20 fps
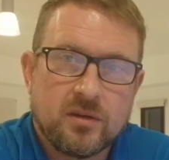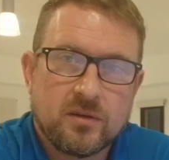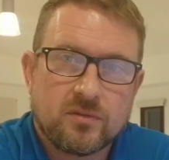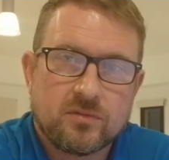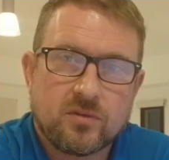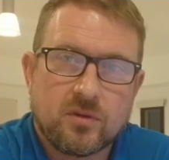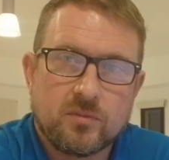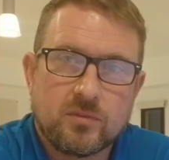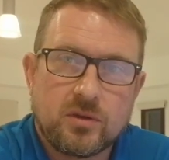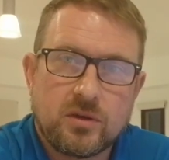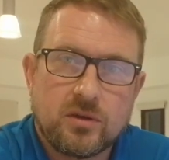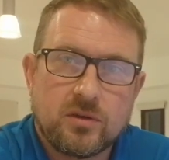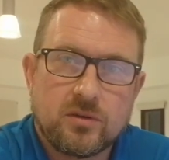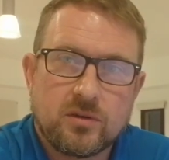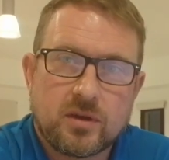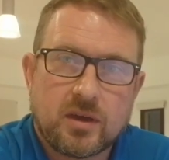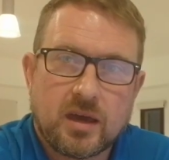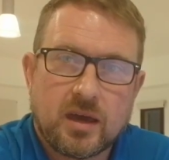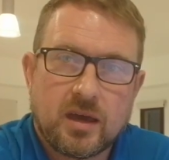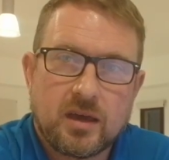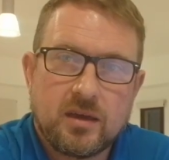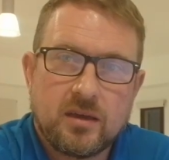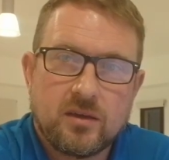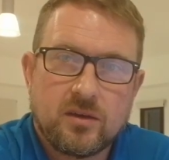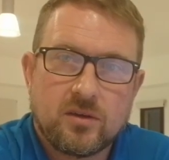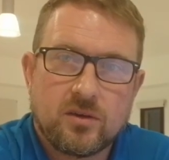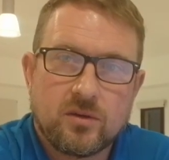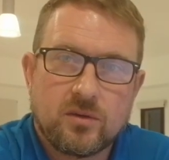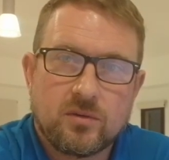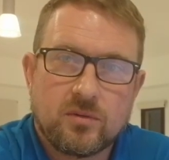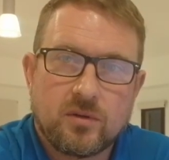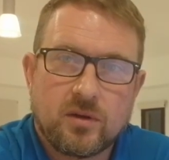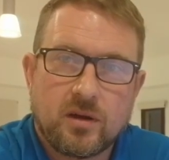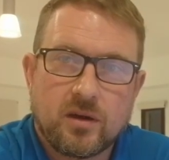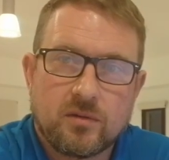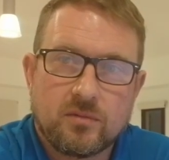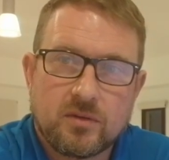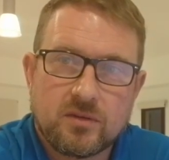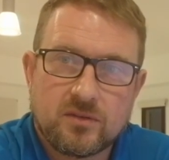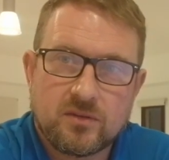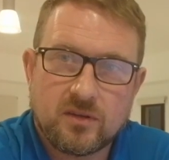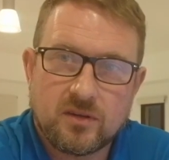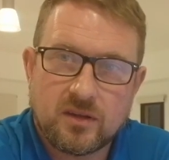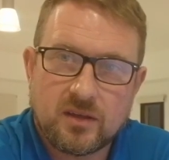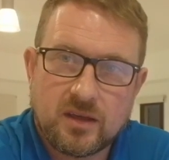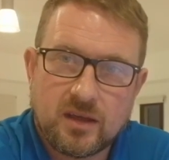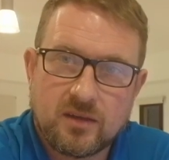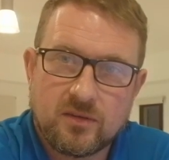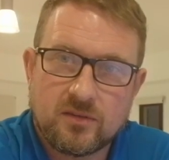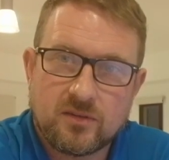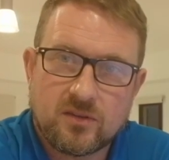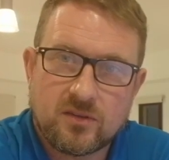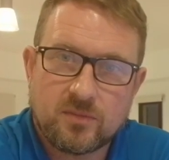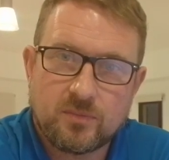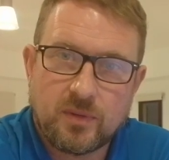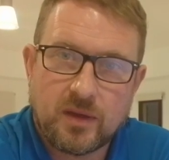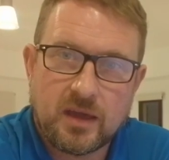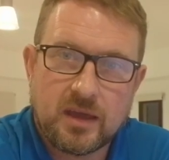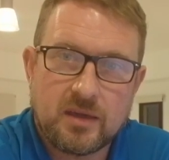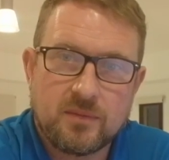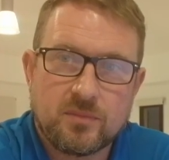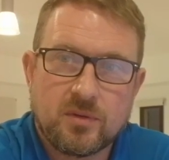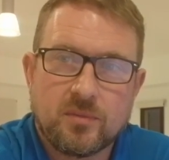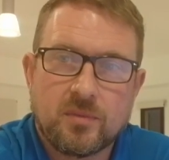from the UK who are resident here in Spain,